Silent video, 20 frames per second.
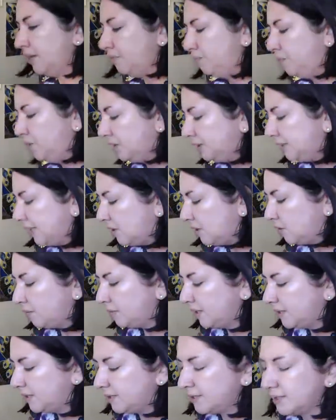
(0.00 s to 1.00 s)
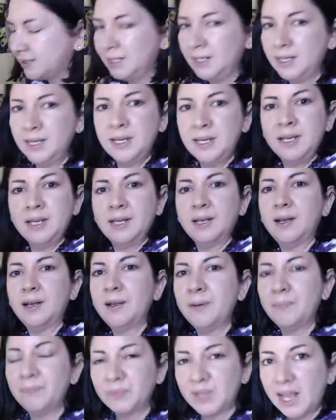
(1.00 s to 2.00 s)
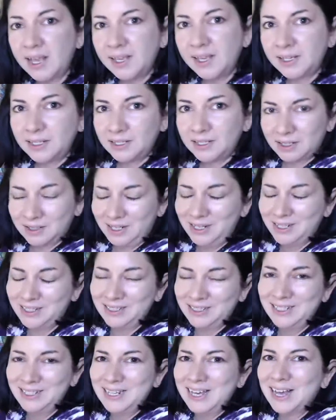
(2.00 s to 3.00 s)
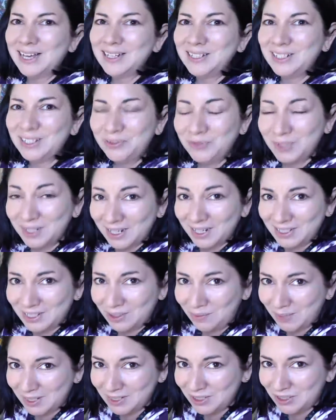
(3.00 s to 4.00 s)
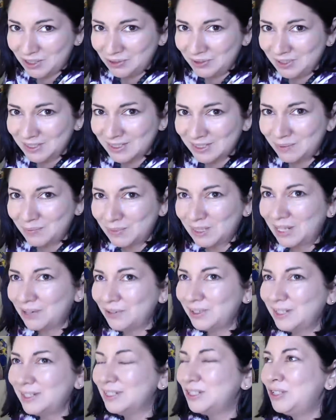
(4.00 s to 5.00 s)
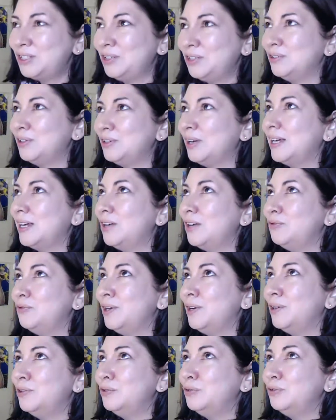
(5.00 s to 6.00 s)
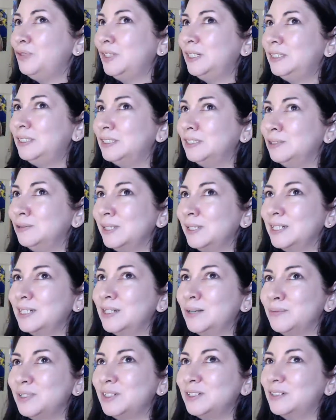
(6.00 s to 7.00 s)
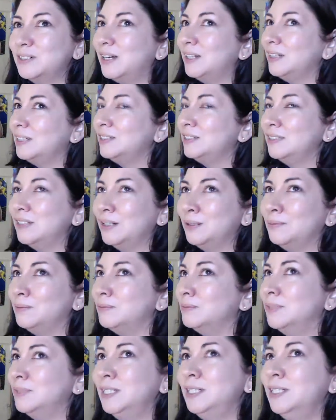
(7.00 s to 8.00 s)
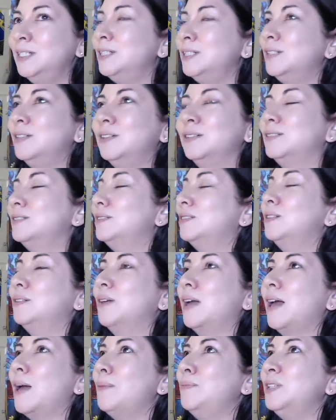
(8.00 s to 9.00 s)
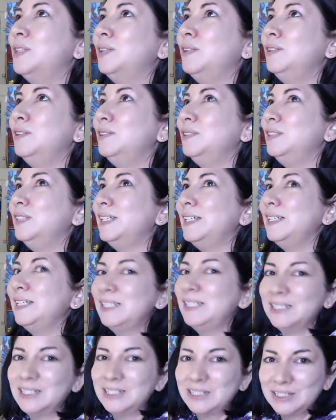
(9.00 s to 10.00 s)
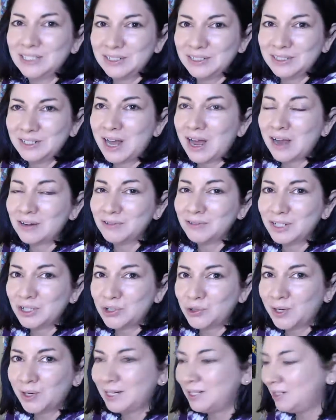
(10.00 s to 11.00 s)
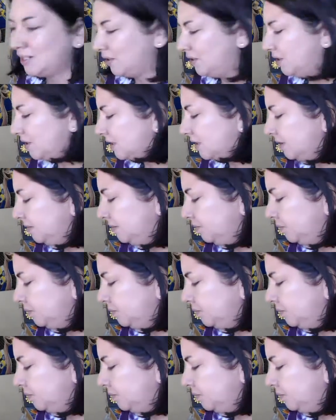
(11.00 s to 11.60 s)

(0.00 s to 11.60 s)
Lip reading: pulled out because I, I tell my students in Malawi this too. I have no filter when it comes to color. Absolutely not restrained at all.